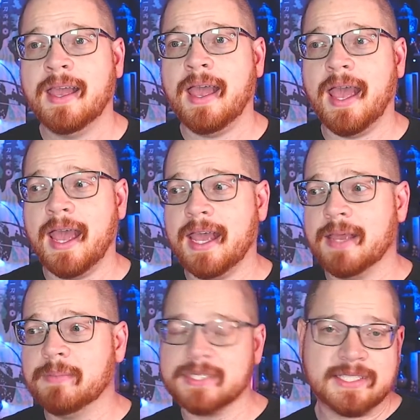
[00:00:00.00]
a
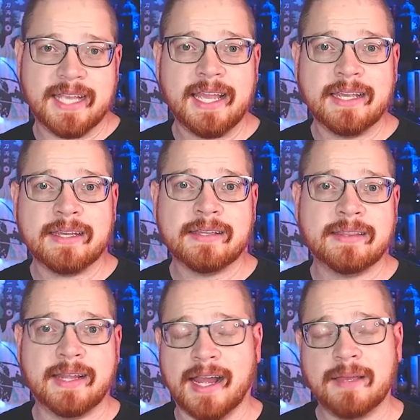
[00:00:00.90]
mistake
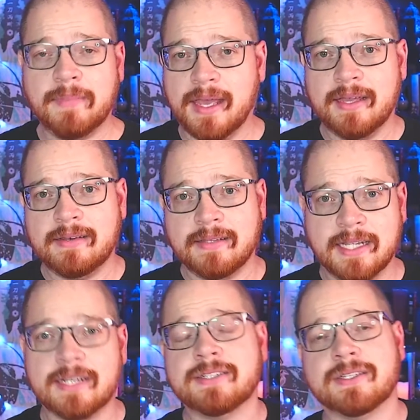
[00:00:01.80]
that I made
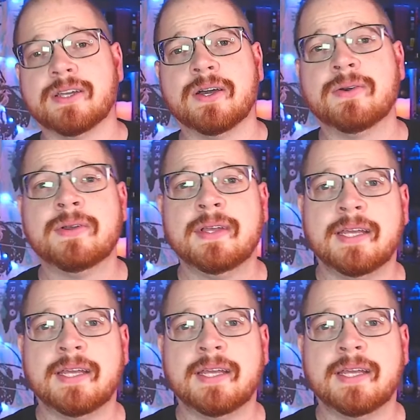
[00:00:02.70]
years ago